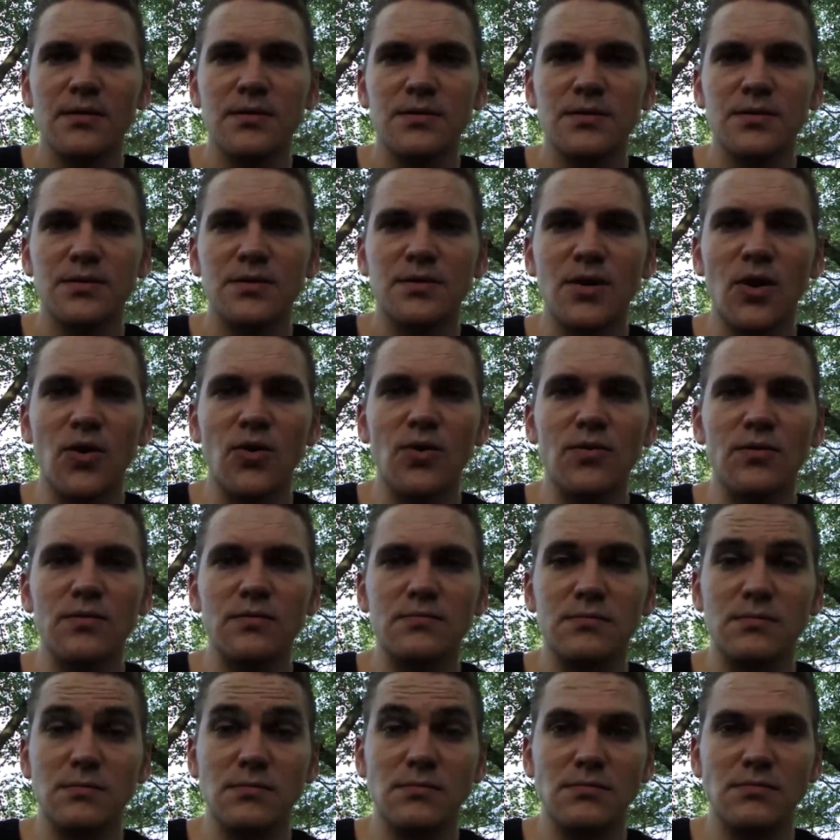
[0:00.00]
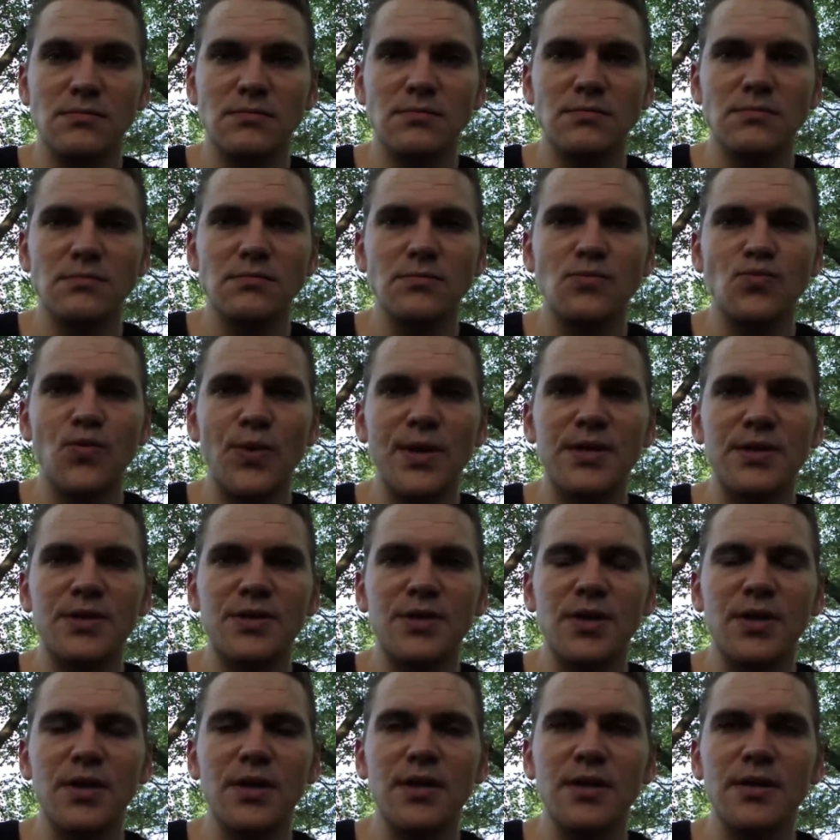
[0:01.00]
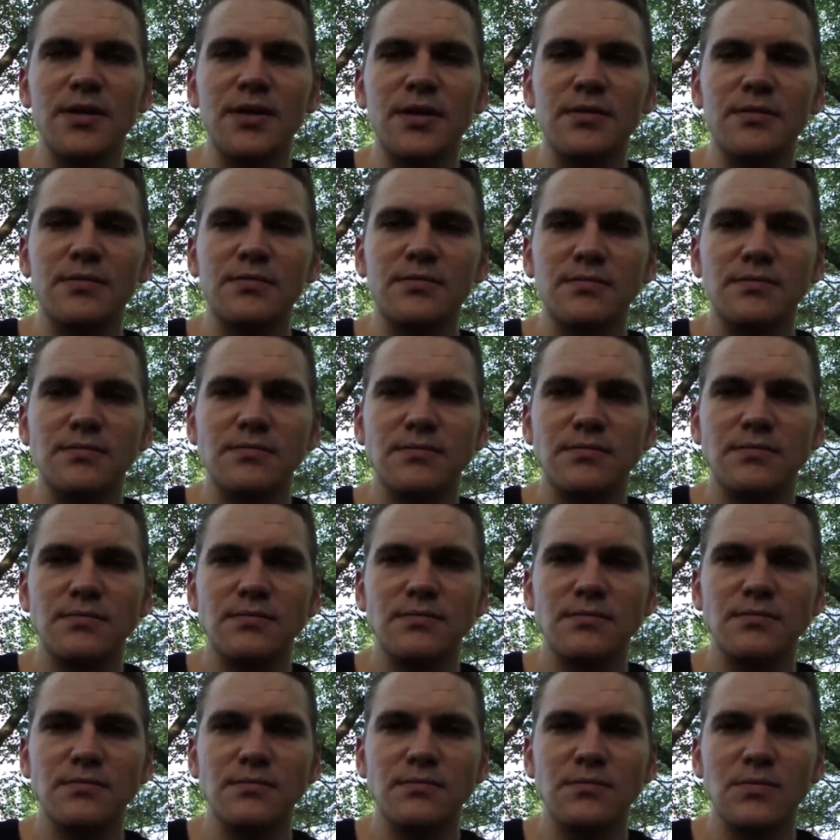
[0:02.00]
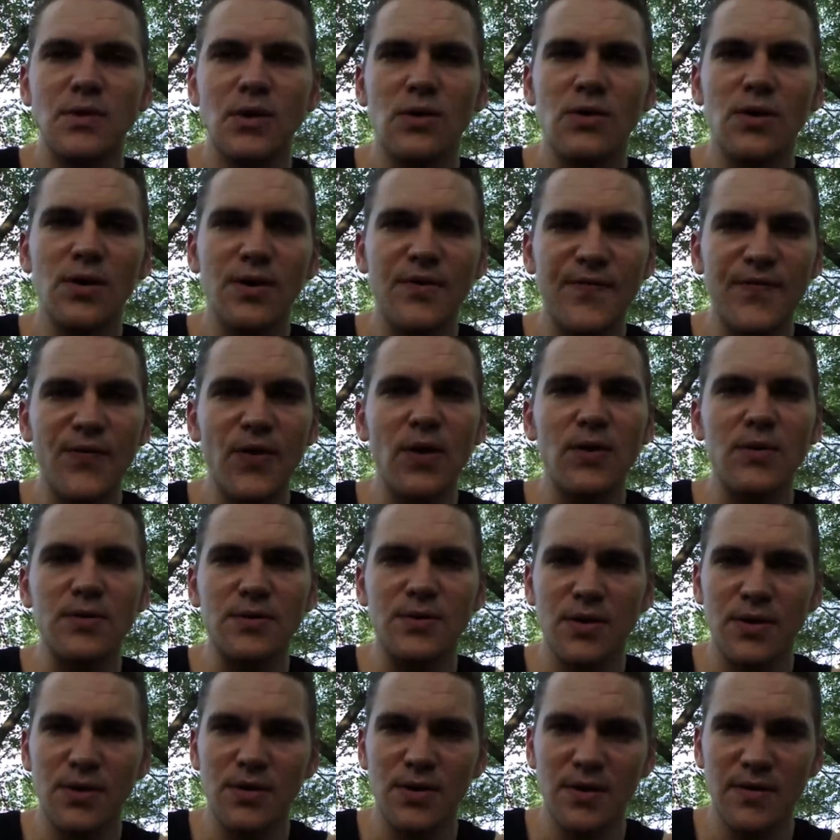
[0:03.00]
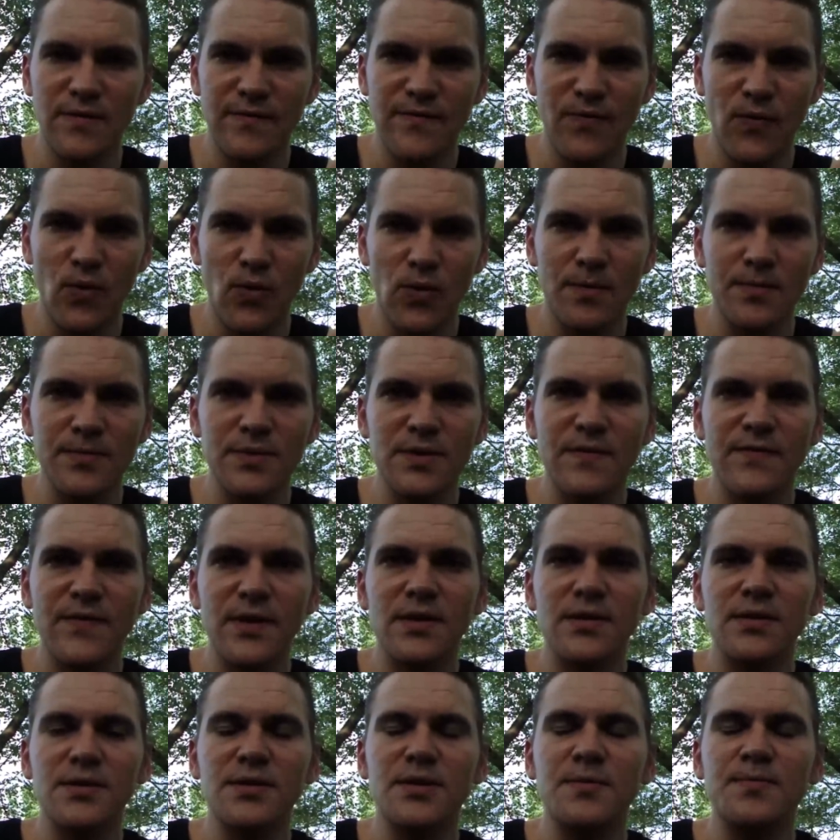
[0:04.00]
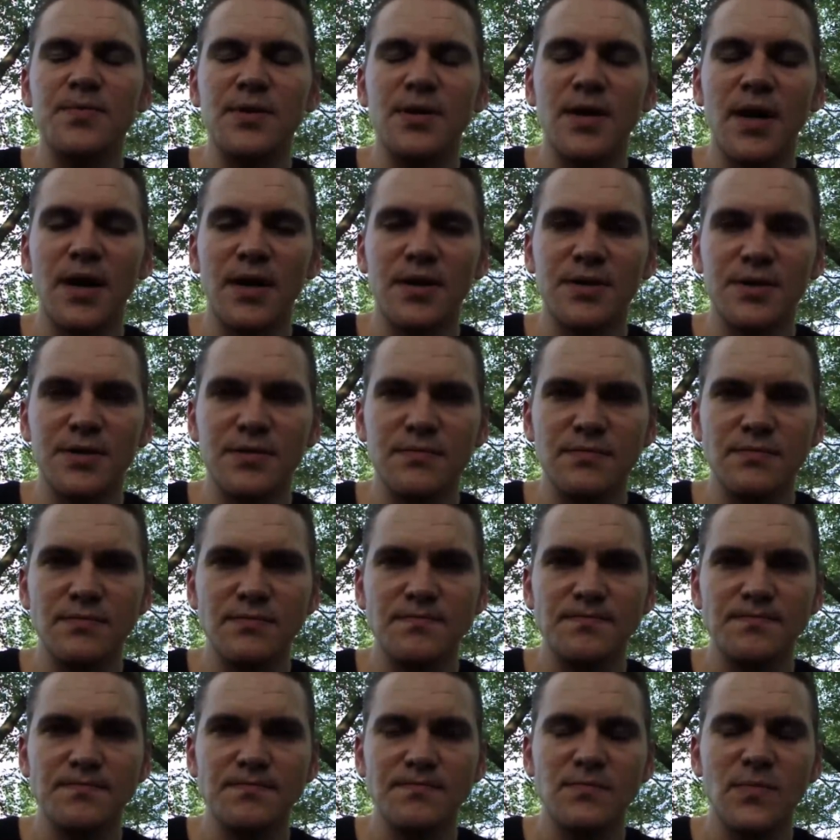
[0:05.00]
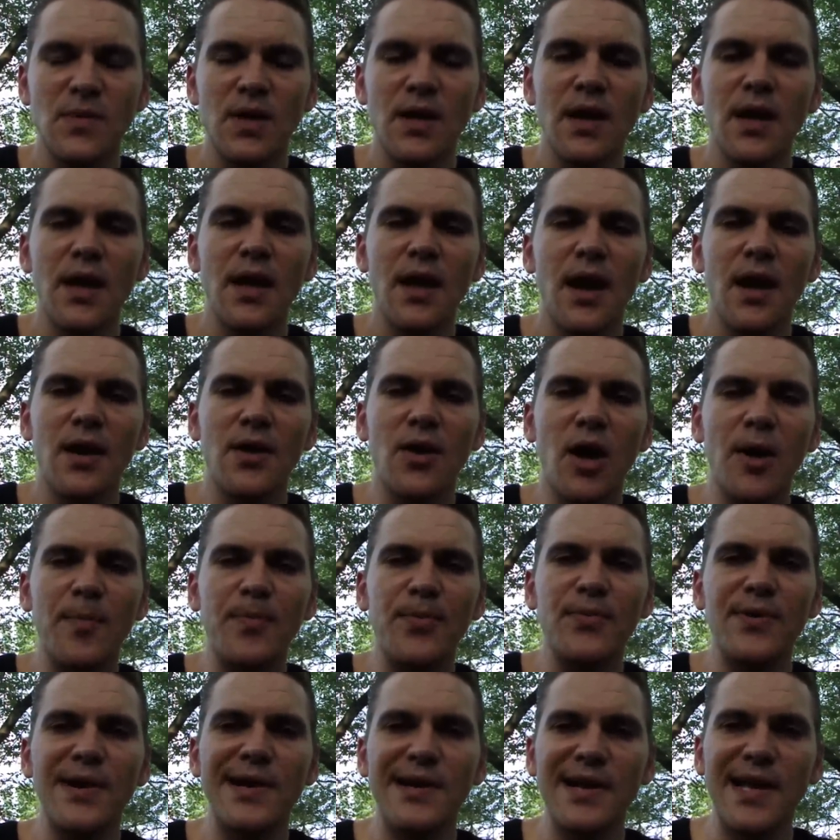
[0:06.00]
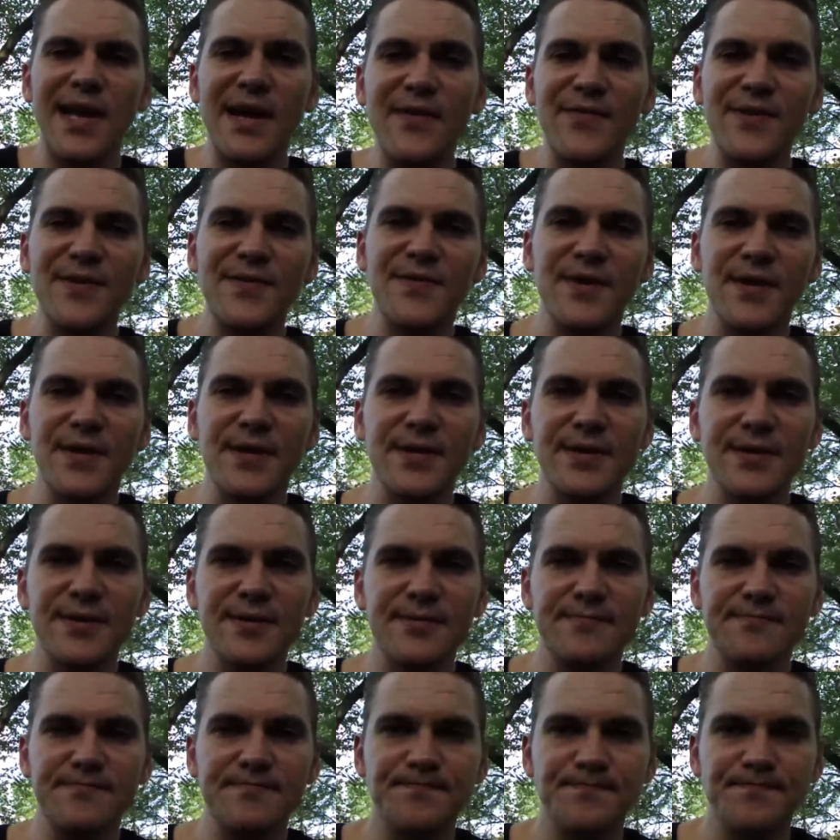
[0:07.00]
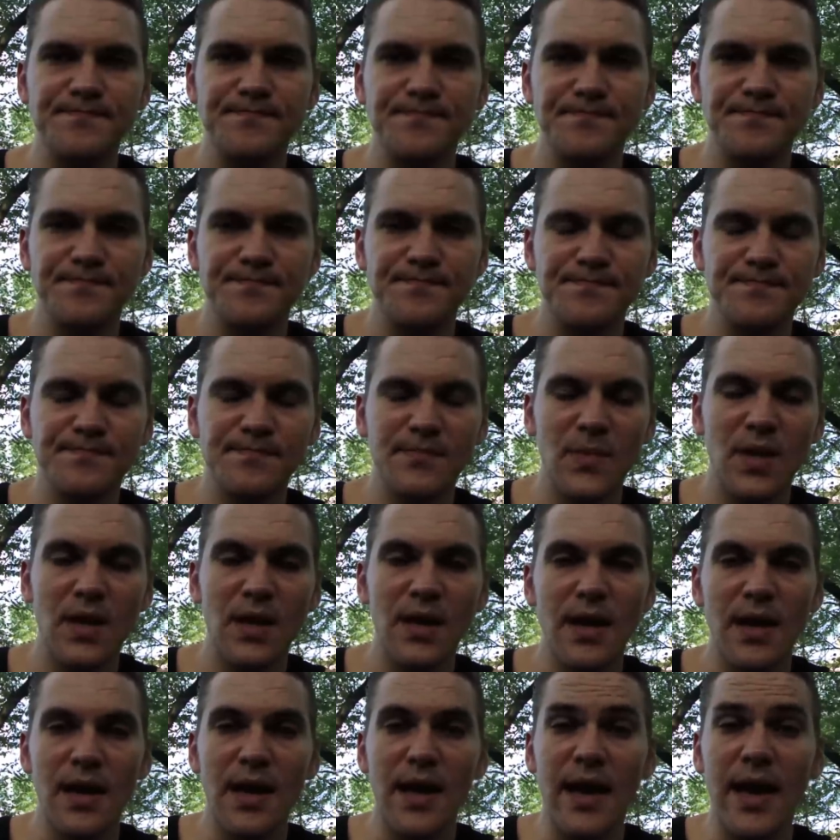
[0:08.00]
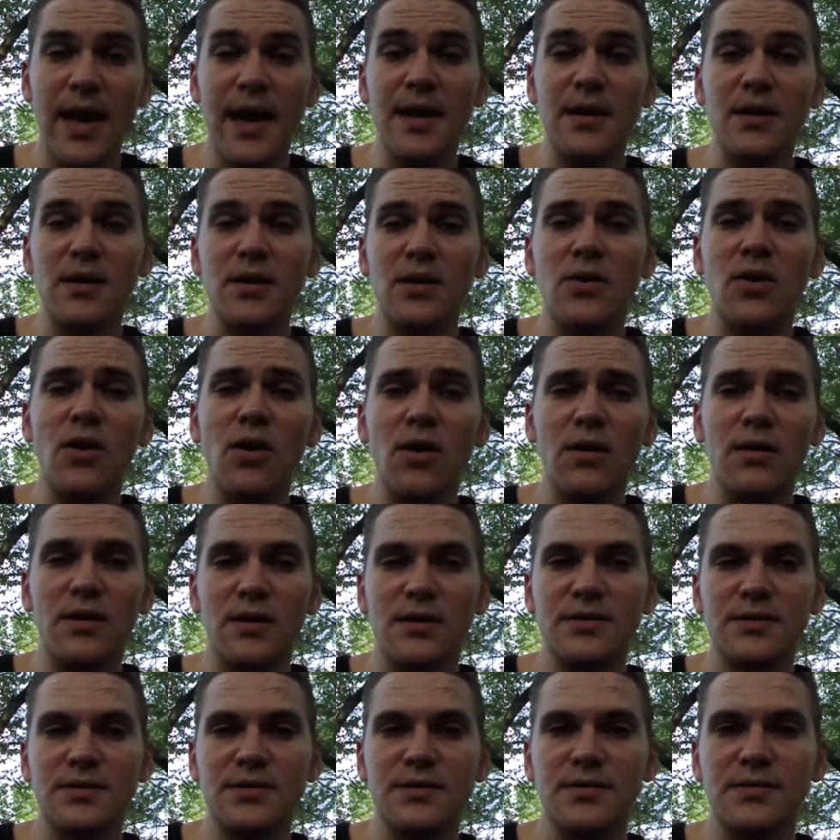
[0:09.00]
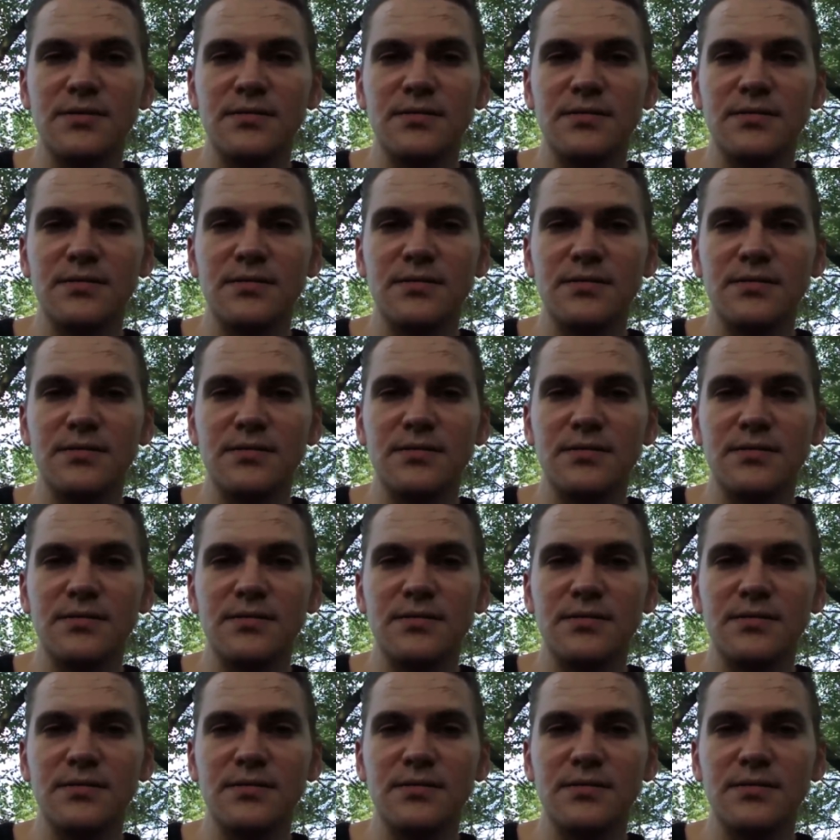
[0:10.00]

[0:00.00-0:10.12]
So we should look for alternative forms of energy production and operate everything at cost,